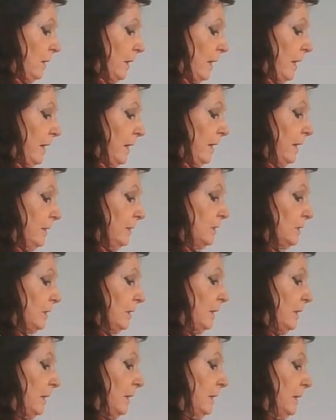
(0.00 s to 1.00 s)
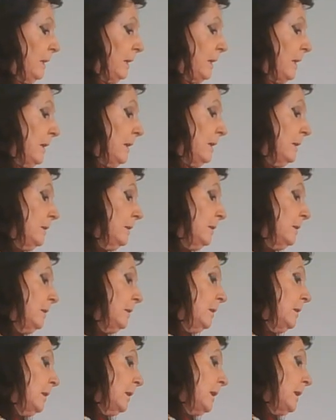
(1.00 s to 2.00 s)
and again
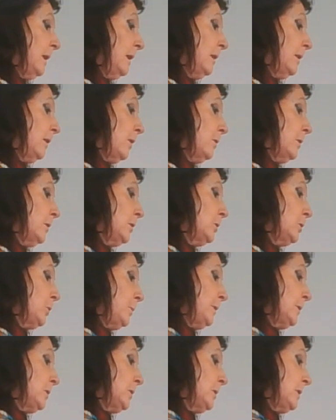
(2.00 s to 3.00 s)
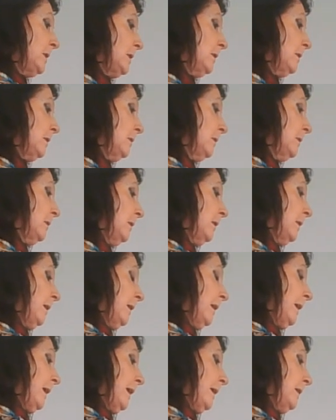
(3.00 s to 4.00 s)
keep going, twisting
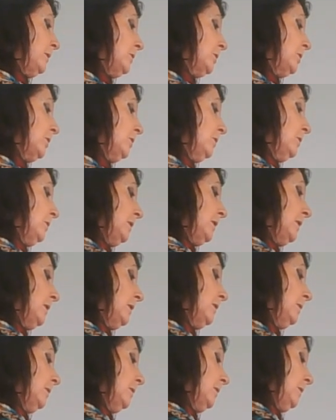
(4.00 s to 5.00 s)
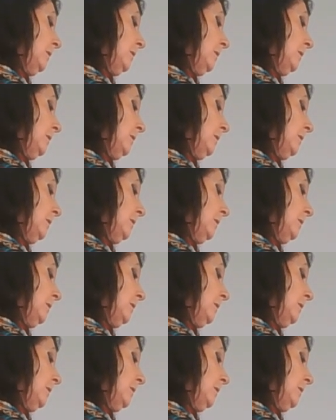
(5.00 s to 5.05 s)
and turning